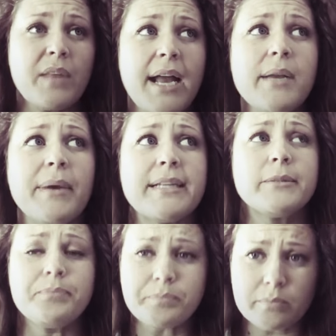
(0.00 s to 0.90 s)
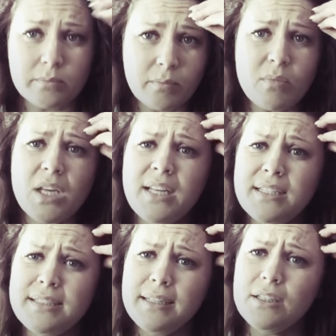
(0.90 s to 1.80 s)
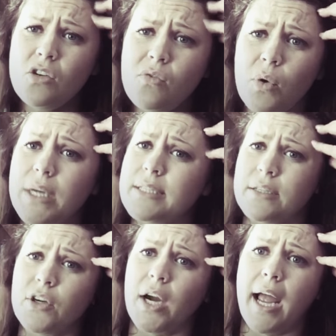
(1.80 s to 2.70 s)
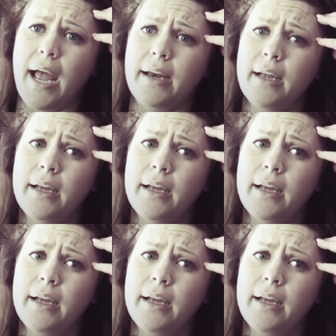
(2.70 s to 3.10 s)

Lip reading: Anyways, that's that little voice in your head.